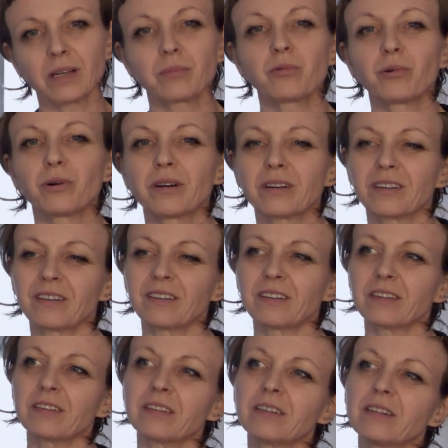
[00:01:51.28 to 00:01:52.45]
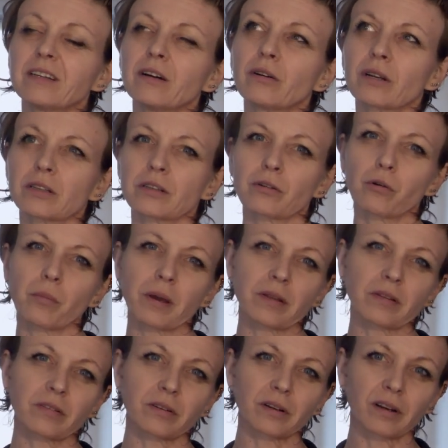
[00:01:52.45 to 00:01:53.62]
I'm working on a
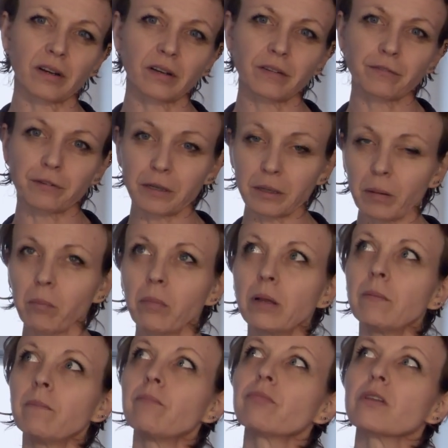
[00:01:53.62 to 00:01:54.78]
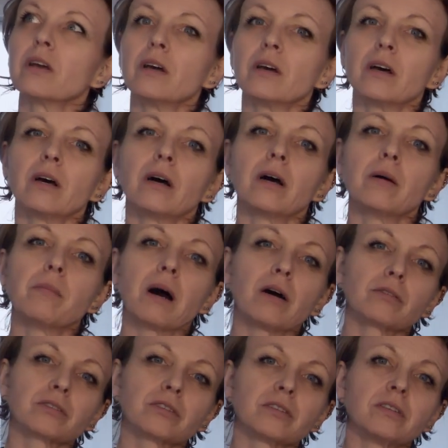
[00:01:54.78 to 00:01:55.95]
documentary film
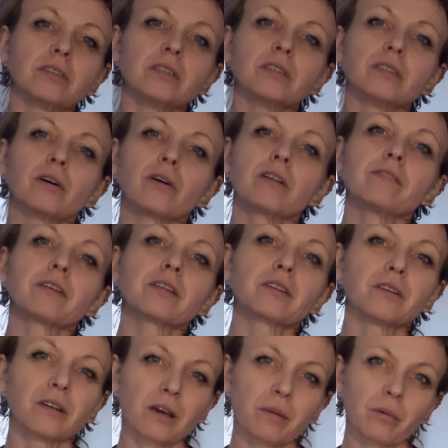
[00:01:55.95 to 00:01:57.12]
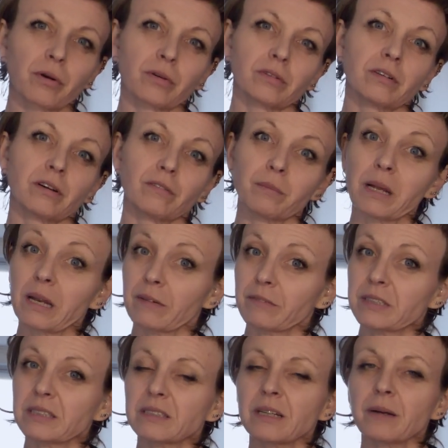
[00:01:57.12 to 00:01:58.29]
about the Olivetti neighborhood of Bella
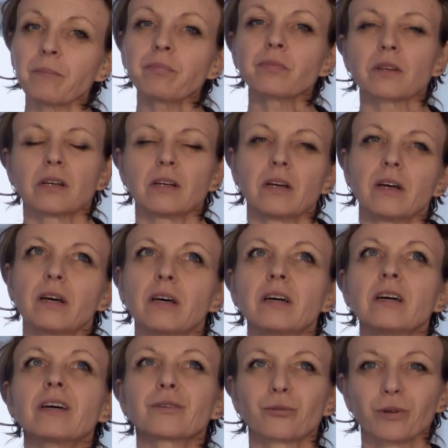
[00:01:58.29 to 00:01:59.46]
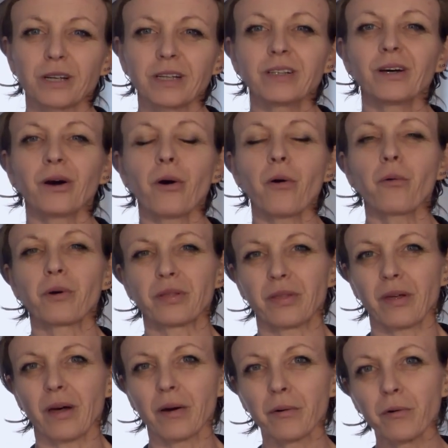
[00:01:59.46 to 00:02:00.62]
Vista, together
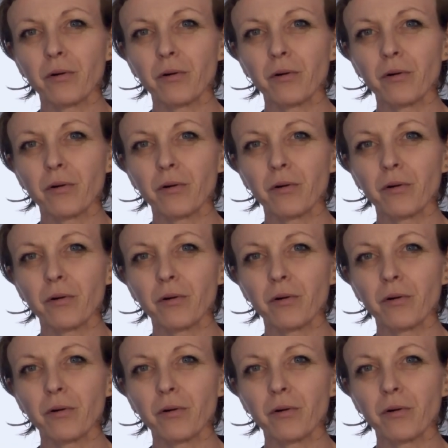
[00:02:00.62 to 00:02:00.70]
with a